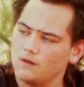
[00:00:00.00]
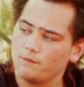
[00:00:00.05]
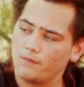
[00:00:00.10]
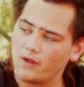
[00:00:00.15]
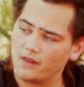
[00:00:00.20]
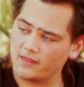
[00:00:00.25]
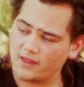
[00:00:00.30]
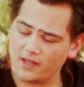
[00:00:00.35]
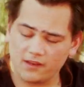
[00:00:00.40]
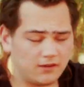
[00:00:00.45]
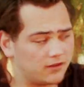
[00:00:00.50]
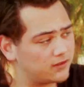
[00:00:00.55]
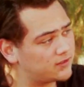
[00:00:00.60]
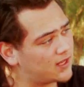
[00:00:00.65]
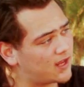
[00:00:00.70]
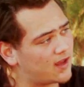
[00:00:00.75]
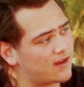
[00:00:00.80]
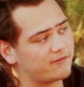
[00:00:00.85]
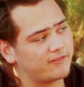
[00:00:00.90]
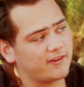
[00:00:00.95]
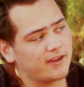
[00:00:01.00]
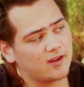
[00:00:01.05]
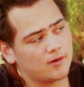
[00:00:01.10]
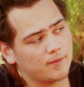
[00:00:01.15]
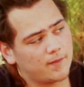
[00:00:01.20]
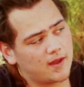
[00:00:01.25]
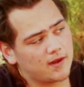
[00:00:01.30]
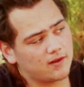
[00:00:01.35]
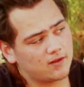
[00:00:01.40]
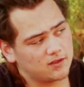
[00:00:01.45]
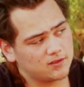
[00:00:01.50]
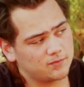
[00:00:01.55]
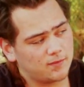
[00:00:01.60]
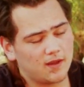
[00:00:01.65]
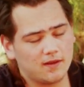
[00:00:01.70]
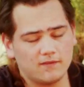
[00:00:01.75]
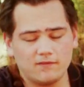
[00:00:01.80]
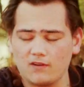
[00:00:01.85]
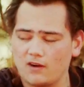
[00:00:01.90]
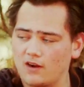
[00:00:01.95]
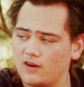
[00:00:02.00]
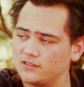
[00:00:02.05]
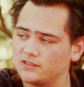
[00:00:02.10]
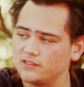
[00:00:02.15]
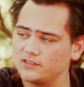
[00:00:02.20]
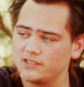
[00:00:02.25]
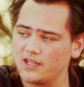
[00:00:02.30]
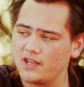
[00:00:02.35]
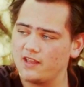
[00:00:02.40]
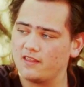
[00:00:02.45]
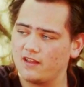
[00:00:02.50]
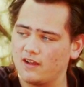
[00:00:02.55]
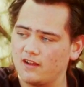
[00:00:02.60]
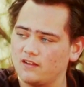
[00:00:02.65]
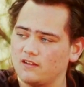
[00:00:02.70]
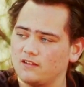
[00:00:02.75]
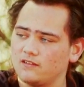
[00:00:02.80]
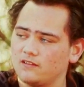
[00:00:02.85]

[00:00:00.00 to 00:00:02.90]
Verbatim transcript: But then you can't forget about those blood viruses either.